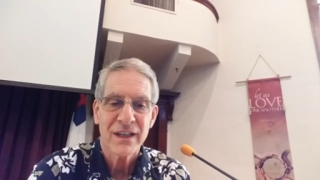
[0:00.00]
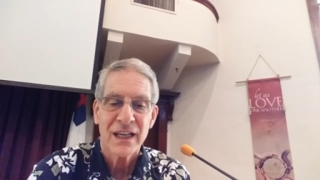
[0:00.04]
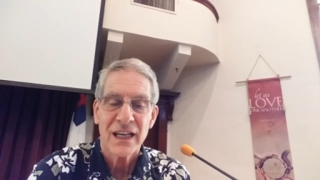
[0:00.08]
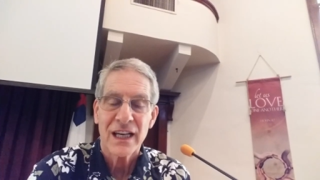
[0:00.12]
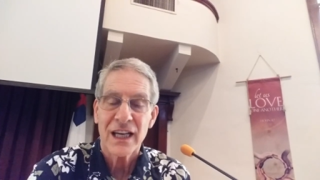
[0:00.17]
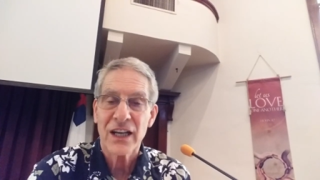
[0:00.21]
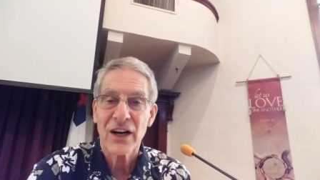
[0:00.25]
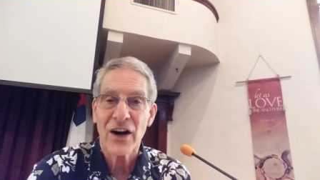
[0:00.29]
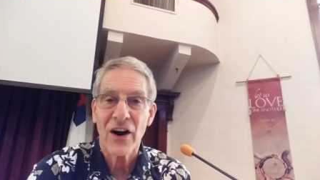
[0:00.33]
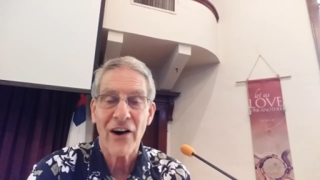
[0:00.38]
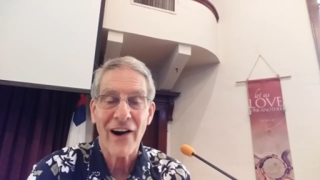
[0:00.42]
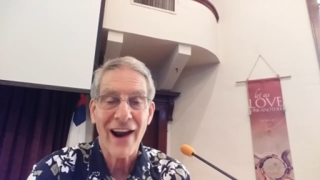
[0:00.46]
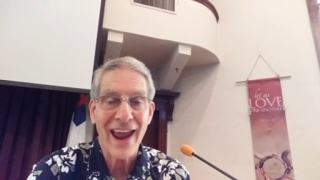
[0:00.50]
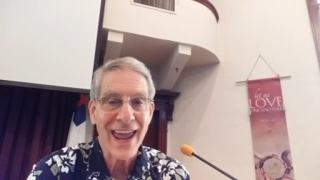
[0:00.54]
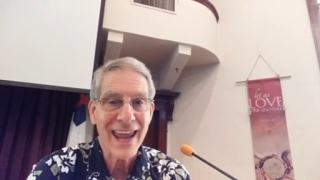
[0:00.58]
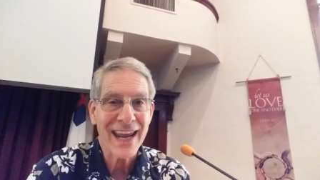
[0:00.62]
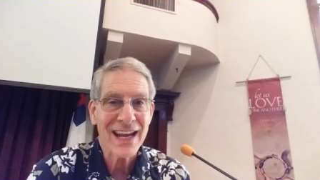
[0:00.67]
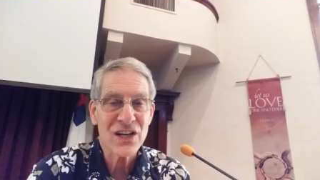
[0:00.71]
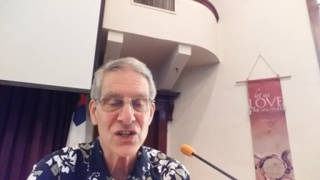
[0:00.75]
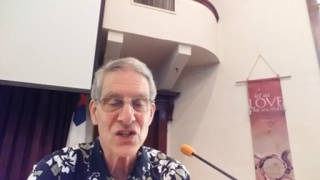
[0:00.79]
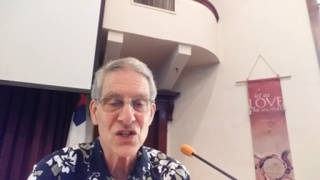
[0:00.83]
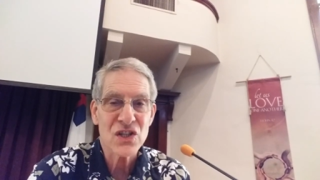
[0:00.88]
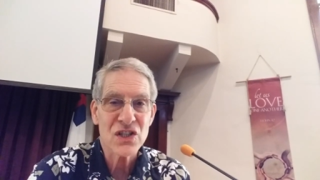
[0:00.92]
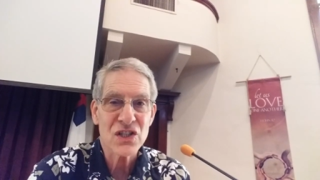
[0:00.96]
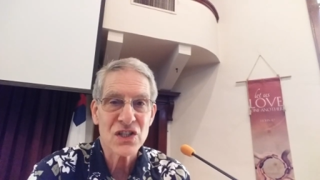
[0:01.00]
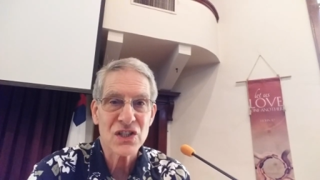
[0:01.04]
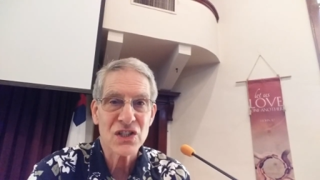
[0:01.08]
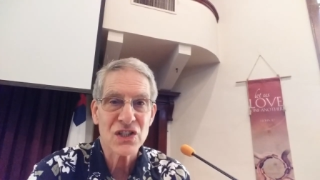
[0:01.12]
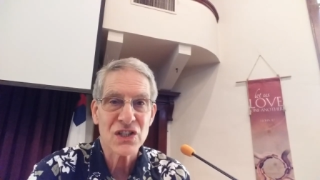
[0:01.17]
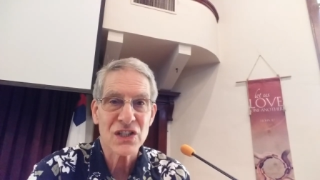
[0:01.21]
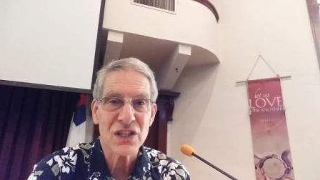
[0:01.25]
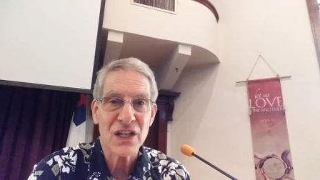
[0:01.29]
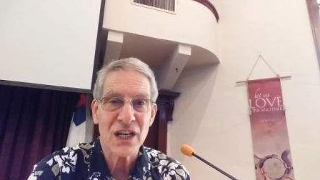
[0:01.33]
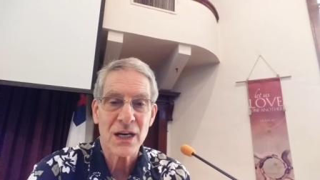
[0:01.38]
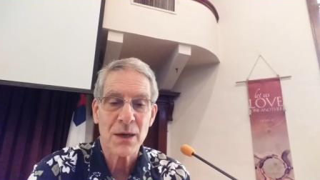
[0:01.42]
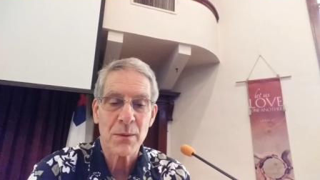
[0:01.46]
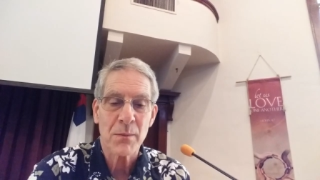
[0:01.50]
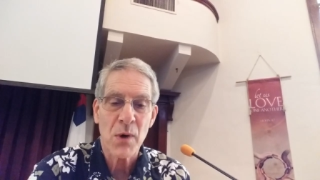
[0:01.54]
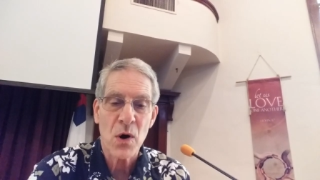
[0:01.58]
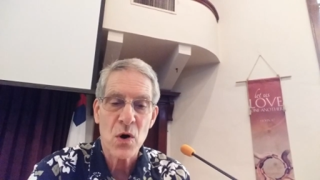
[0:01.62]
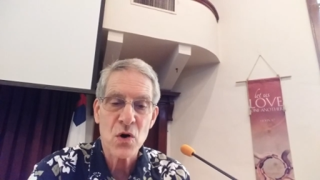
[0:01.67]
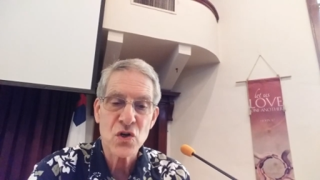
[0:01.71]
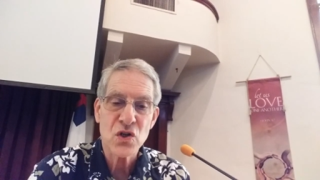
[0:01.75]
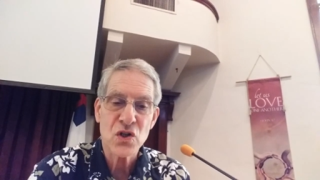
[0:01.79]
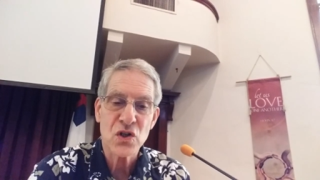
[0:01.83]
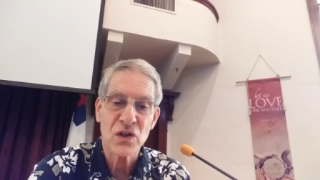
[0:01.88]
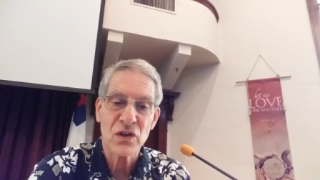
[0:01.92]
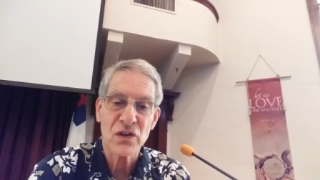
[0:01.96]
In our anxious and
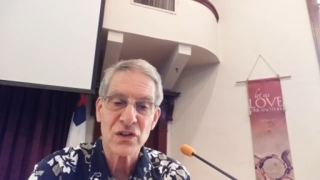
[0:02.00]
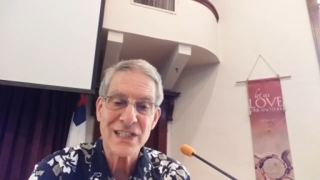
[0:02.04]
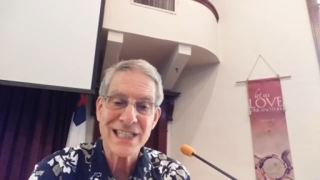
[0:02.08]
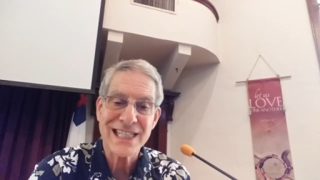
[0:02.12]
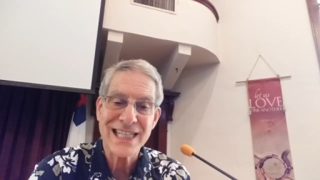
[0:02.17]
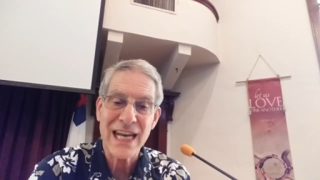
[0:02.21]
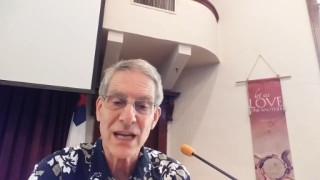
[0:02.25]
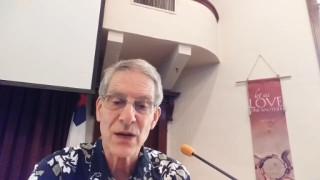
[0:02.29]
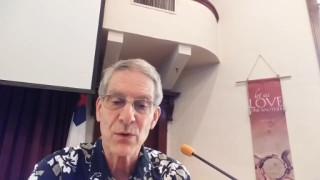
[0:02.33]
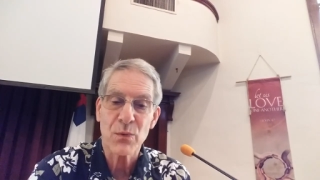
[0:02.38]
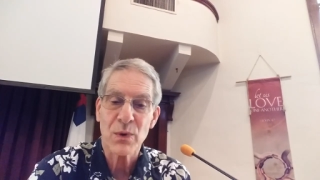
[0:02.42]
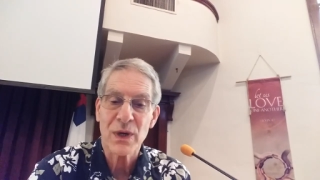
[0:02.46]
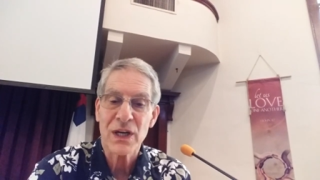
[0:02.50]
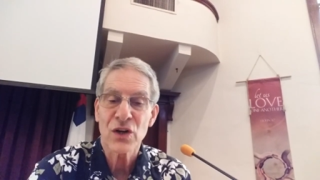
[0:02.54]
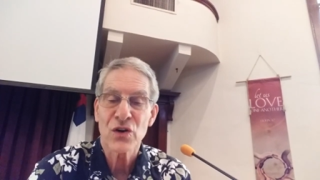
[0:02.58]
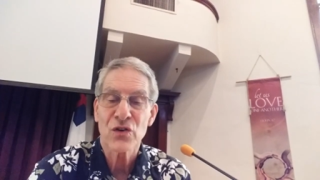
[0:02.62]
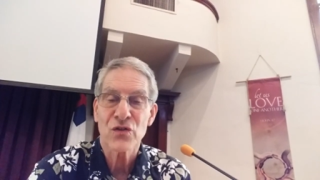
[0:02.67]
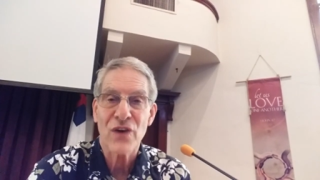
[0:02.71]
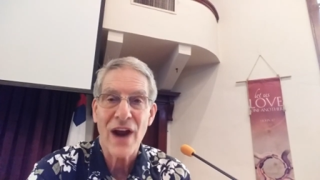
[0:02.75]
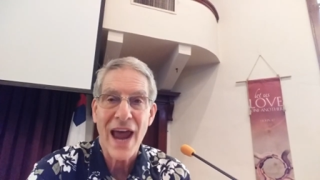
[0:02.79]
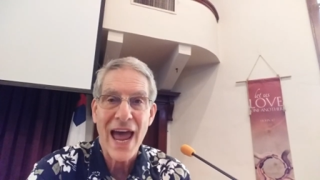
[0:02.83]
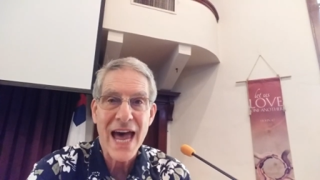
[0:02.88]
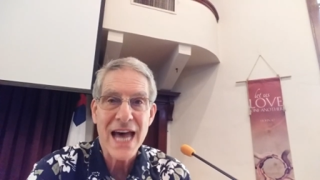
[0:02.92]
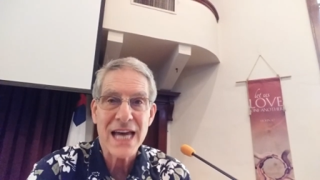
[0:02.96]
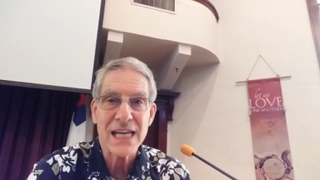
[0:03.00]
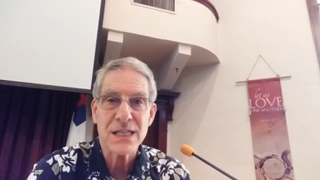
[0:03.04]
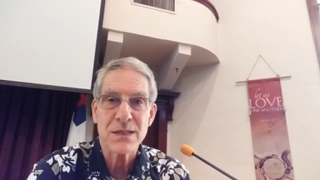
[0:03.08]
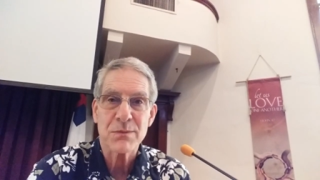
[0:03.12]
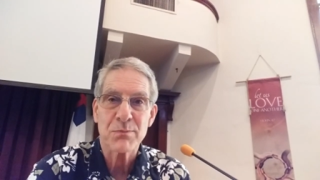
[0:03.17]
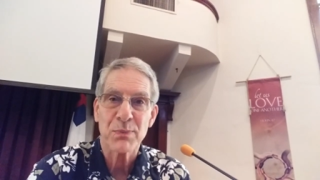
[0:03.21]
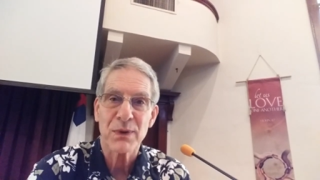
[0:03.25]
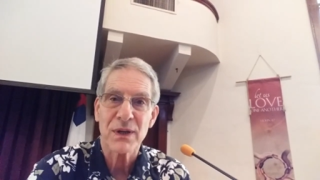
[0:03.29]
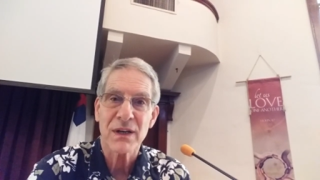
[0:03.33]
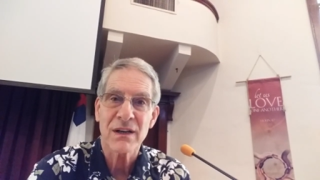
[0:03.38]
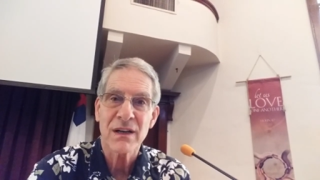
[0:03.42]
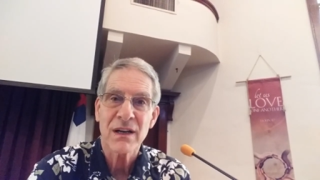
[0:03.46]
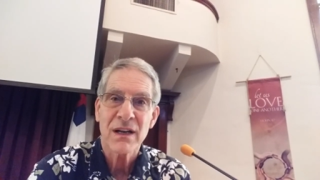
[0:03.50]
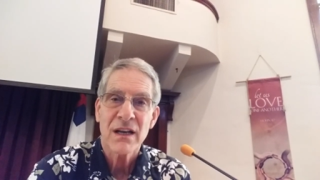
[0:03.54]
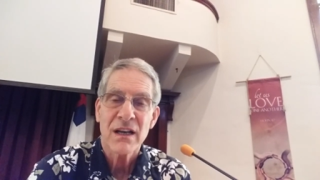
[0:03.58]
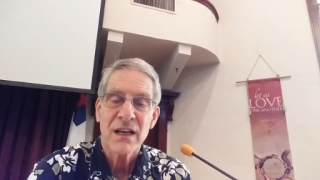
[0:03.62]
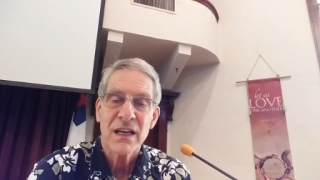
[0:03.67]
emotional state, we grasp in,